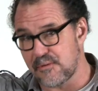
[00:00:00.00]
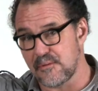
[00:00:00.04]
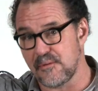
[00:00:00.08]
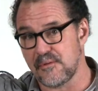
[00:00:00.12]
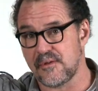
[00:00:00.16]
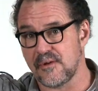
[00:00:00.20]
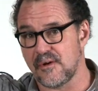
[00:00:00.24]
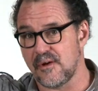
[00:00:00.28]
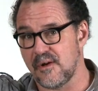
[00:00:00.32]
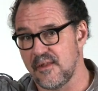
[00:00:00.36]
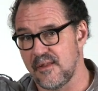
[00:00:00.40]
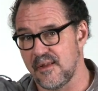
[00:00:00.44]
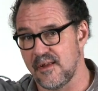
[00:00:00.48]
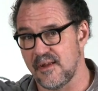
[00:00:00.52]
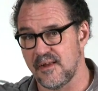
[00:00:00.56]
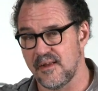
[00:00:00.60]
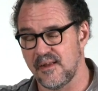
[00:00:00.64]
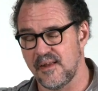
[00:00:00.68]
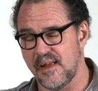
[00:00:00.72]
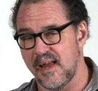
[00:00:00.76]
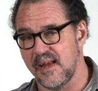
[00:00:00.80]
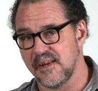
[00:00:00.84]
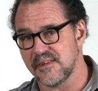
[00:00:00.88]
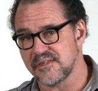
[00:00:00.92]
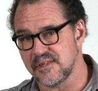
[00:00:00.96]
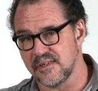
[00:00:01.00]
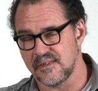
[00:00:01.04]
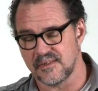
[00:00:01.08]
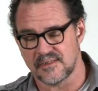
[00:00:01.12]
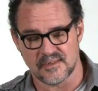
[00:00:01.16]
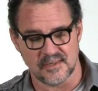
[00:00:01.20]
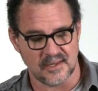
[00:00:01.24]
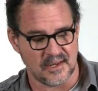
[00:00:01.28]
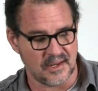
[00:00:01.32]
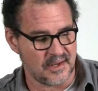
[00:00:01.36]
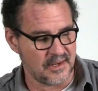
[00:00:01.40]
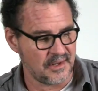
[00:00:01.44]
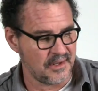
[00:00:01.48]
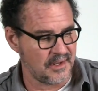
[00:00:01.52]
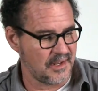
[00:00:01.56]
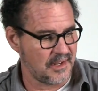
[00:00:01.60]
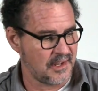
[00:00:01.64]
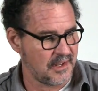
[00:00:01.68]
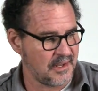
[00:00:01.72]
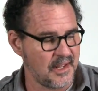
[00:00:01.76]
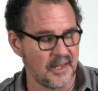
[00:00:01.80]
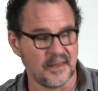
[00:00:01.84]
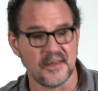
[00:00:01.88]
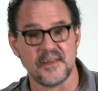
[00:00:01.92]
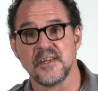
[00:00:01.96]
through the ancient
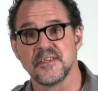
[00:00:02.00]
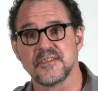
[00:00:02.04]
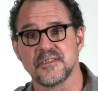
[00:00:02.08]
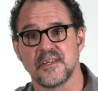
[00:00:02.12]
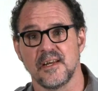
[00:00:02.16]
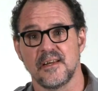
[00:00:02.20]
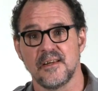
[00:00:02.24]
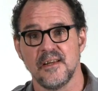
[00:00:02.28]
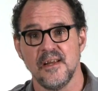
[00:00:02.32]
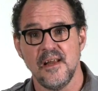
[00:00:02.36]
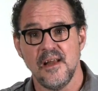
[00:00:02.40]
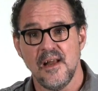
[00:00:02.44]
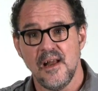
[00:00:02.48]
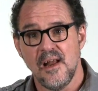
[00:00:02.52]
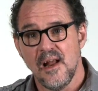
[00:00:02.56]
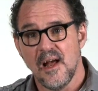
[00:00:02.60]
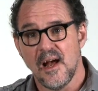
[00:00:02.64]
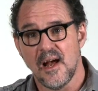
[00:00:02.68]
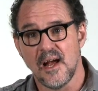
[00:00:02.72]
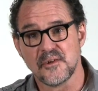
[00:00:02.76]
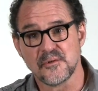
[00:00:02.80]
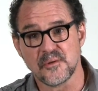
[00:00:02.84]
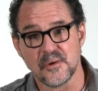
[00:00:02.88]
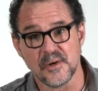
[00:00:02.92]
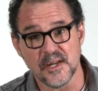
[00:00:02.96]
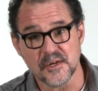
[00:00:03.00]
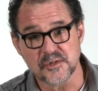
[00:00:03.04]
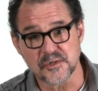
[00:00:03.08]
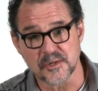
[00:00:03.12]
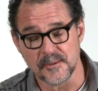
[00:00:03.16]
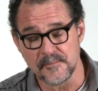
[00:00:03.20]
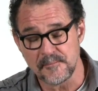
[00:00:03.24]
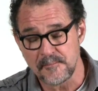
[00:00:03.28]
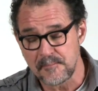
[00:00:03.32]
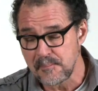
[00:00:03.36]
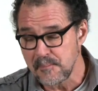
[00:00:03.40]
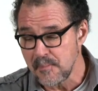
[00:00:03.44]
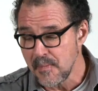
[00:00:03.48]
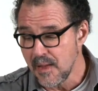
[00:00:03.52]
Hellenistic tradition,